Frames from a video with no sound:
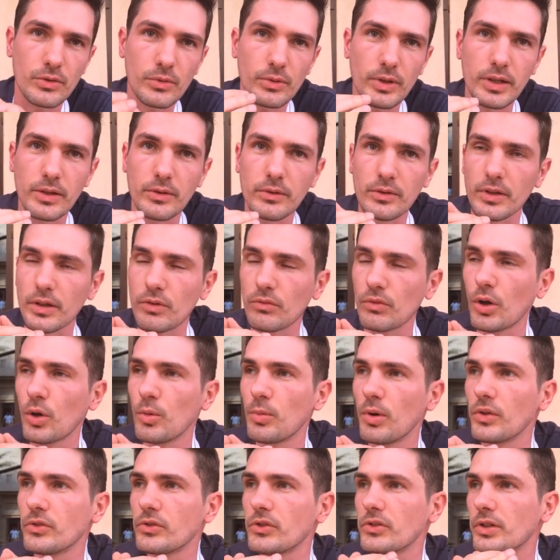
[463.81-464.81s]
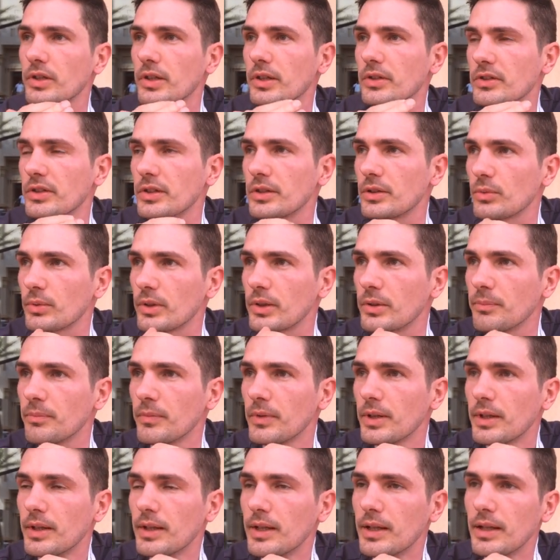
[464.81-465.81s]
Citroën, the robot
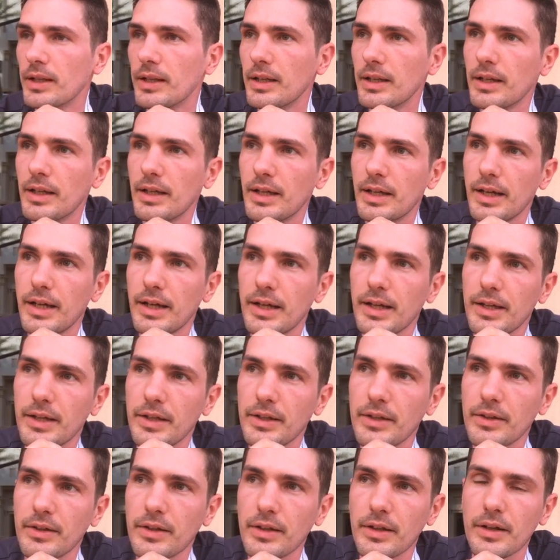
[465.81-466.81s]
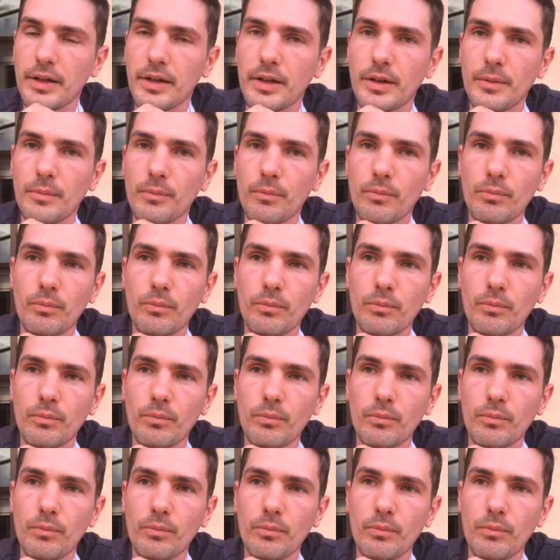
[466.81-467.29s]
Citroën, and